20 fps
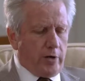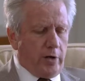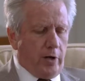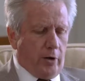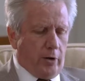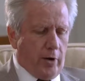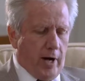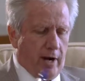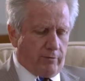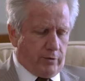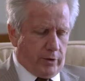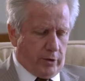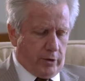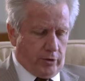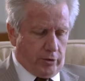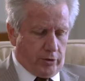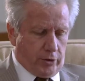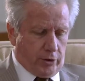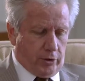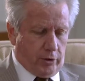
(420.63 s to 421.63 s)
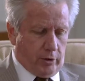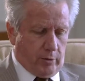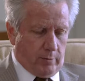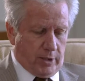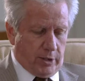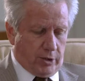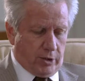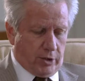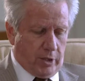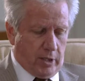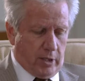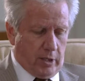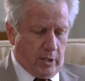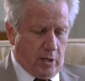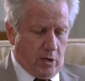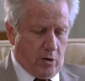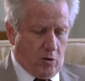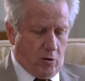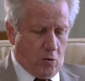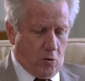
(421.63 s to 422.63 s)
year after your term as
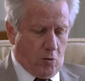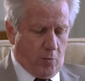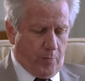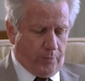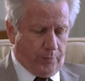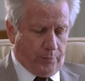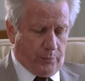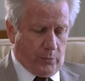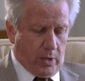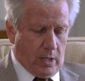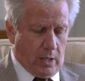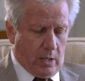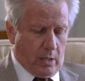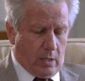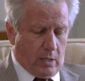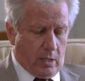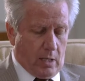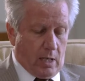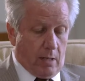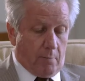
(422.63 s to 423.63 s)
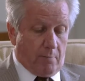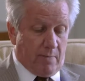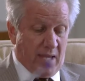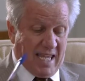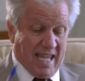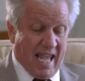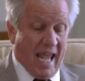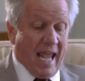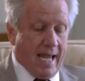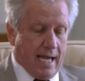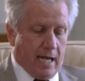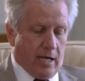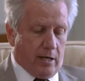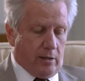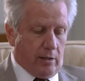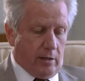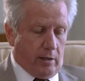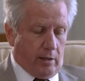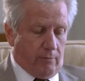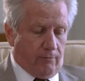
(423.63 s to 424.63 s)
CEO uh,
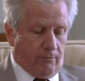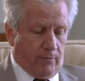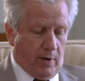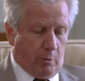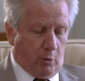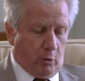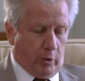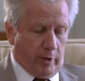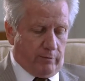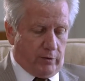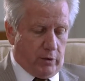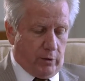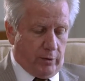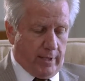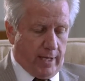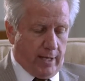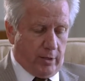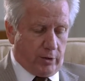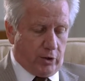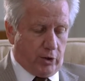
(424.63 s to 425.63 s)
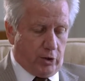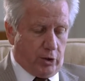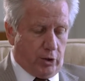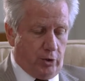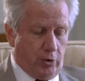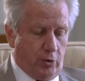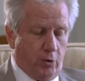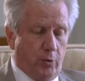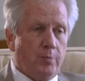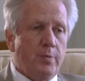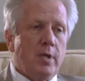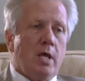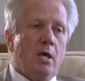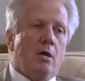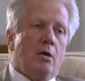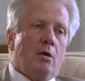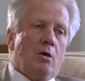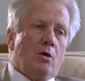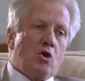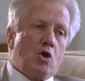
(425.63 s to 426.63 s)
began in February 2002,
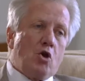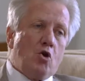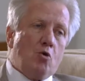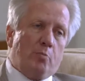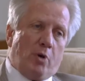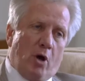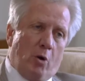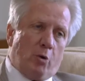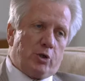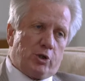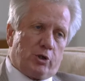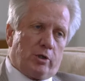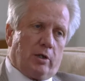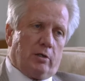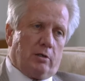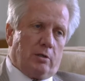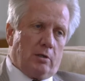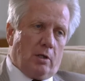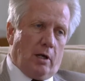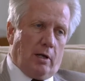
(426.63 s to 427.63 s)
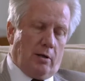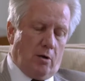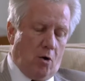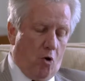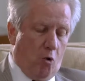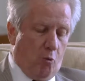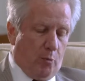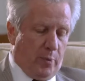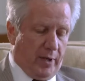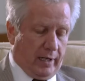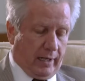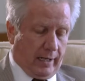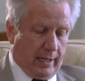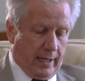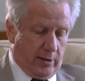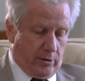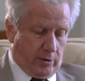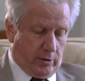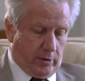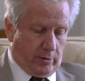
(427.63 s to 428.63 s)
you posted an open
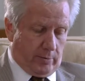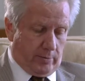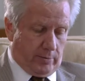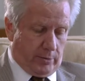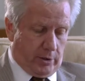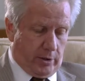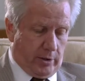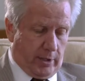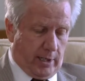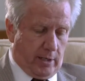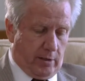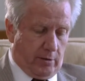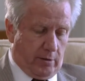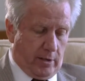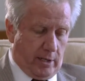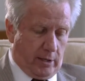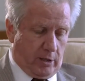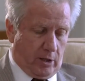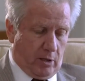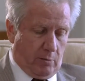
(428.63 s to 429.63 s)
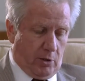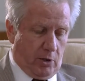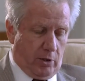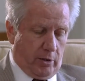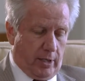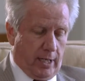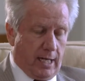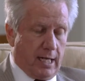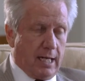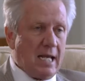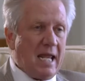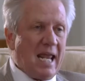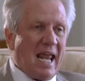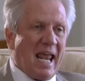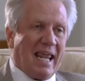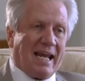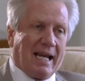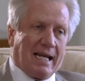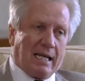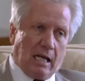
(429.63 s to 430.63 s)
letter to the internet community,
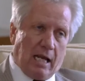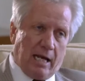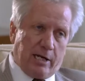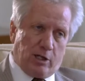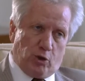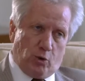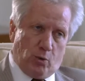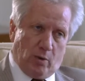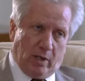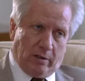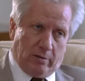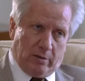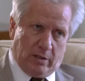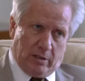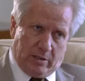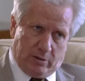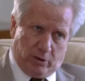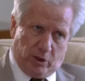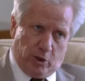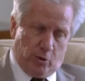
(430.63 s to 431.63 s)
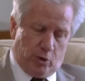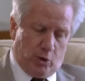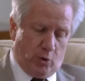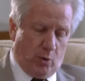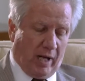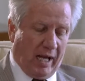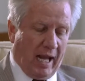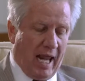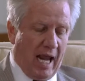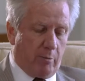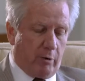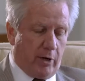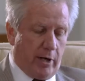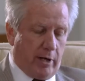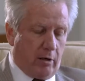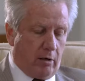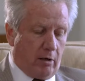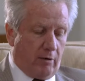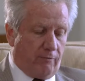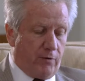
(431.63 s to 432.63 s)
and I'd like to, uh, you to
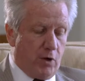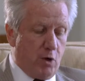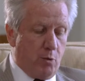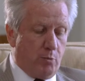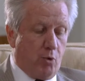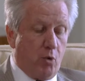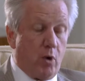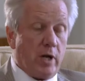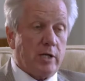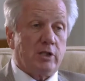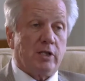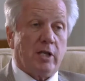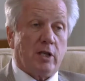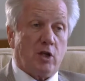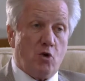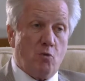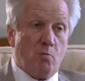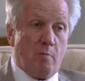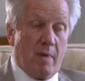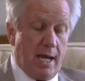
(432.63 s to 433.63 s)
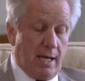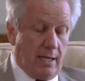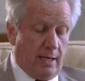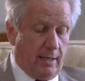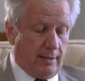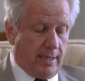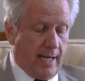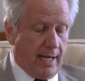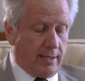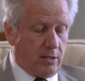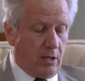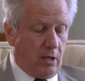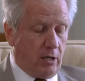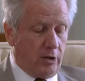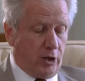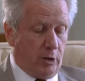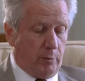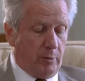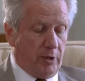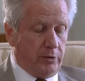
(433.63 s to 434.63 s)
elaborate on a few points that you made in that
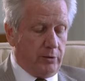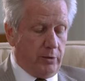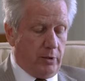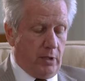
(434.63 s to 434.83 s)
document.